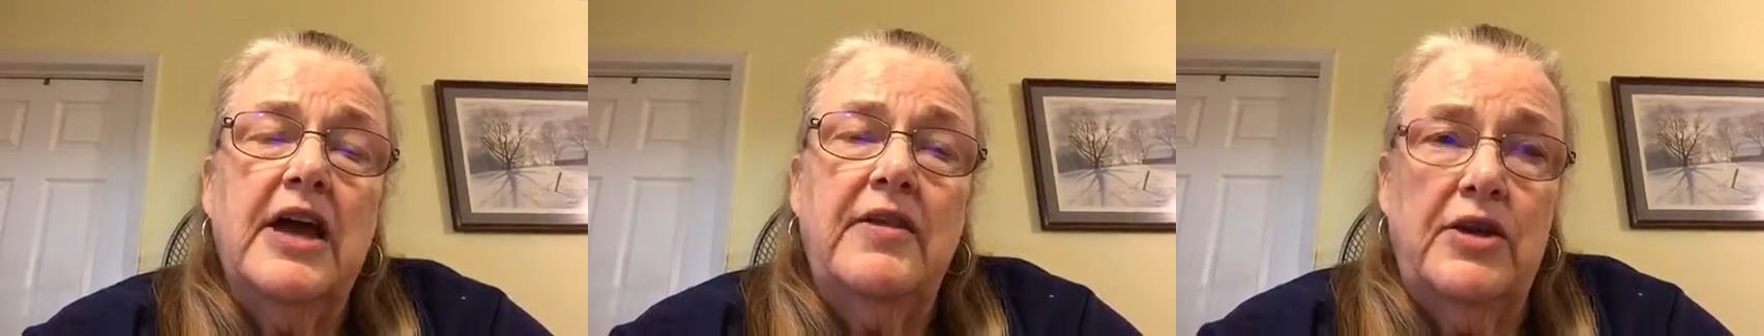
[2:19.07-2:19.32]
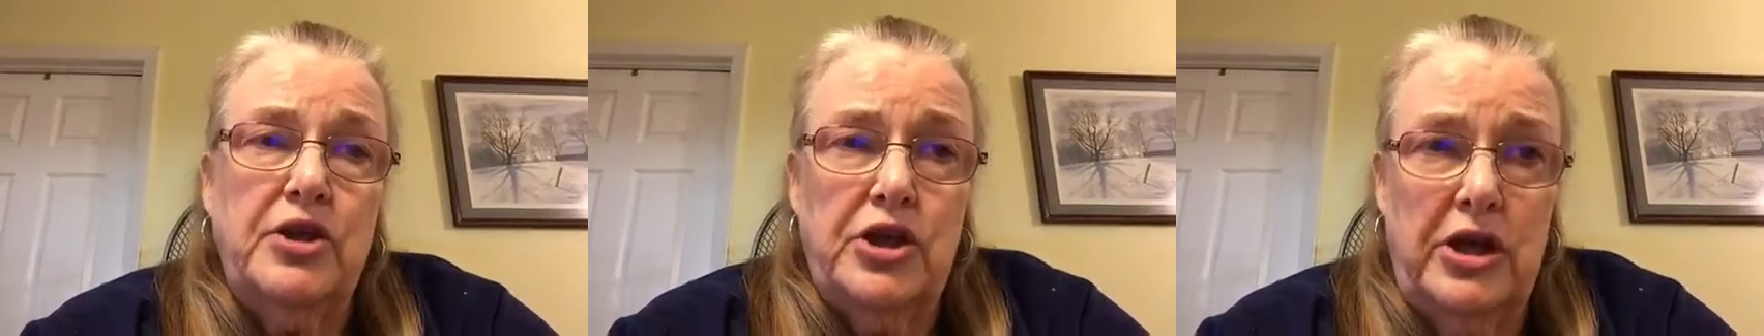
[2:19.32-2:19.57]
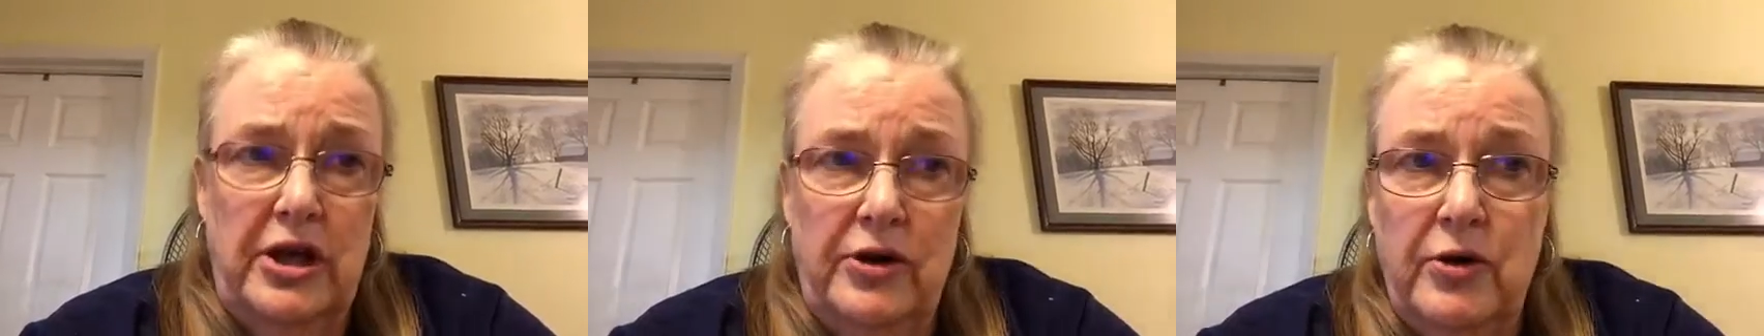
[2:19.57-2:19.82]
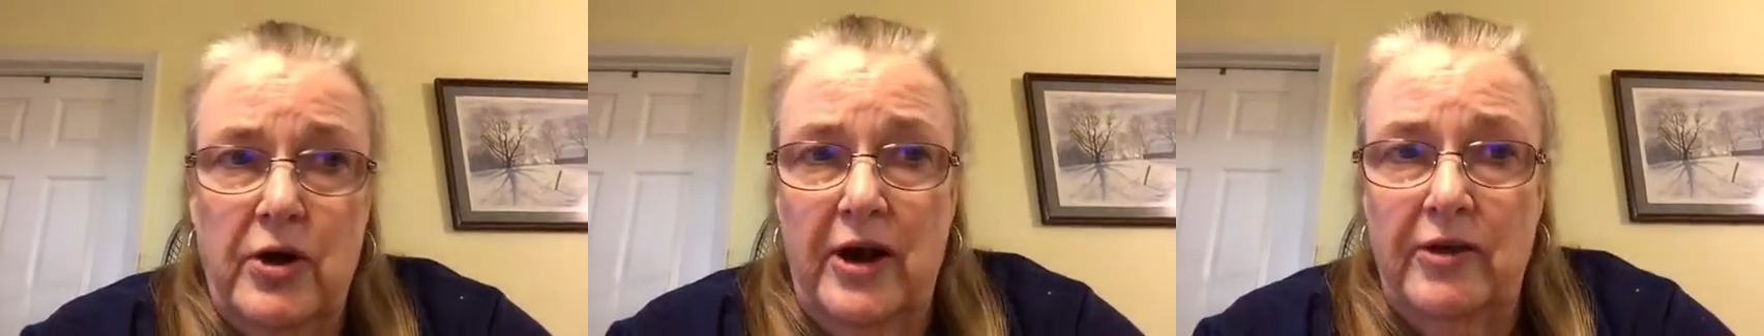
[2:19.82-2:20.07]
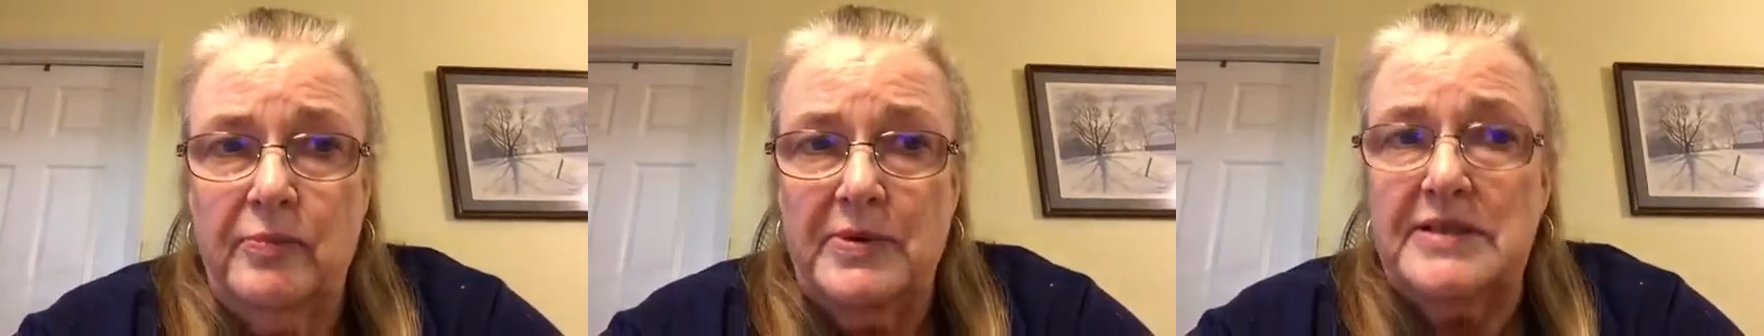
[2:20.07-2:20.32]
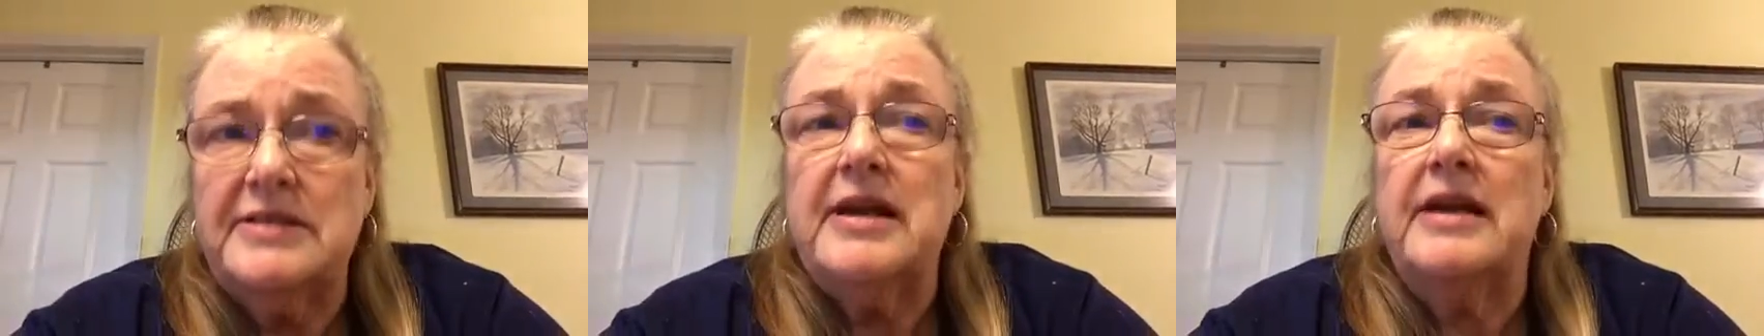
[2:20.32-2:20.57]
that she and her
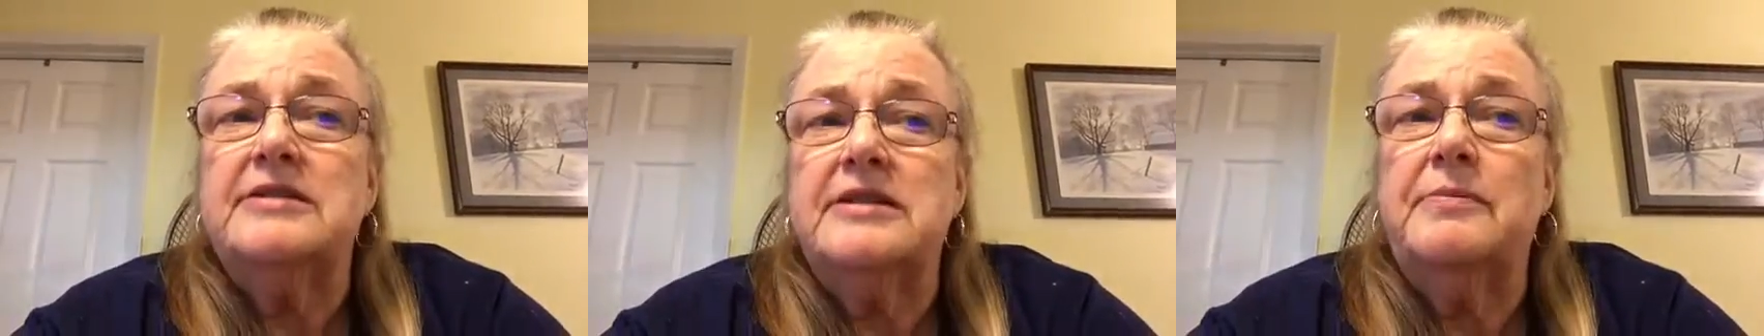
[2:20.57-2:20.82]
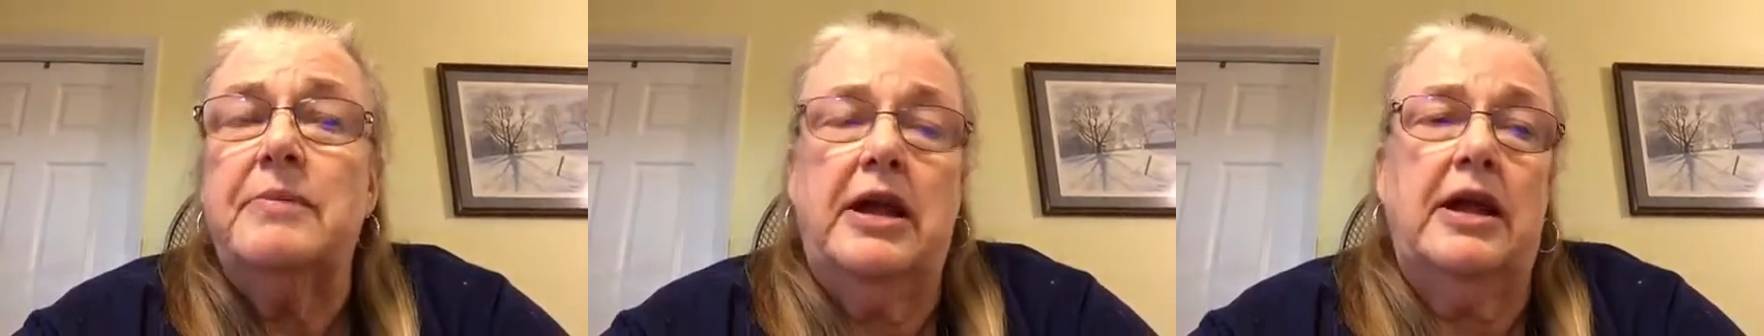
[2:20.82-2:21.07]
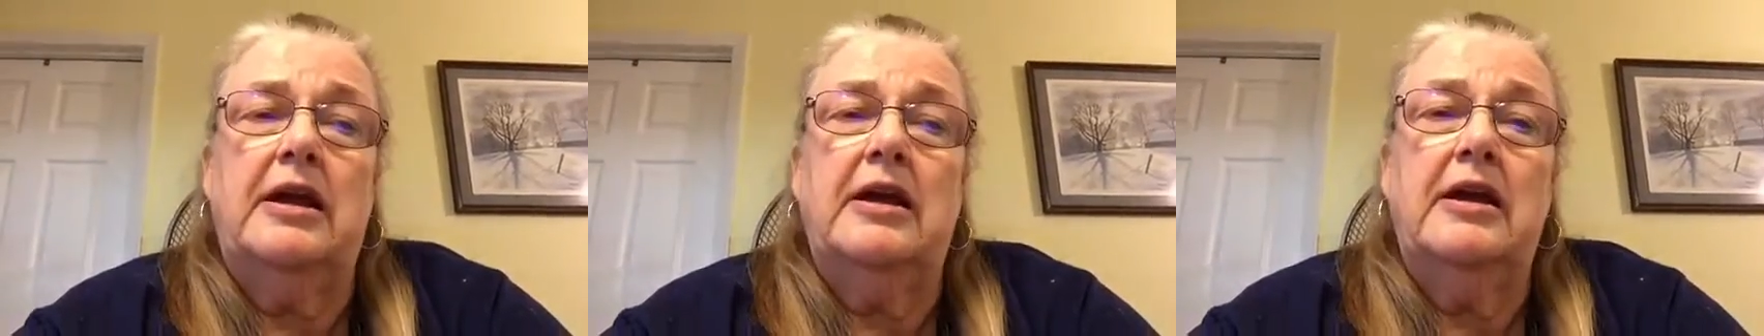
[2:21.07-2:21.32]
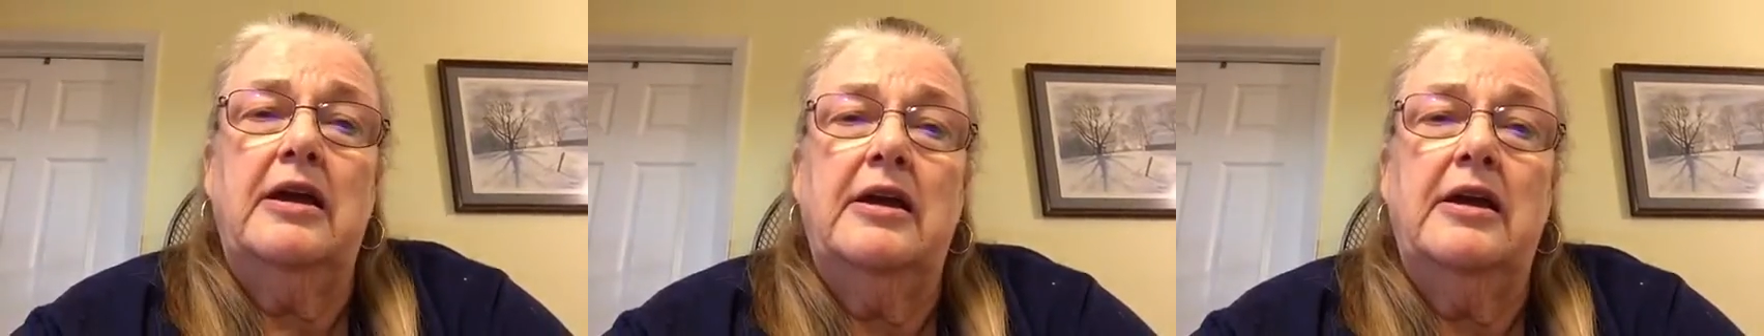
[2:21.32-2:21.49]
husband said to me,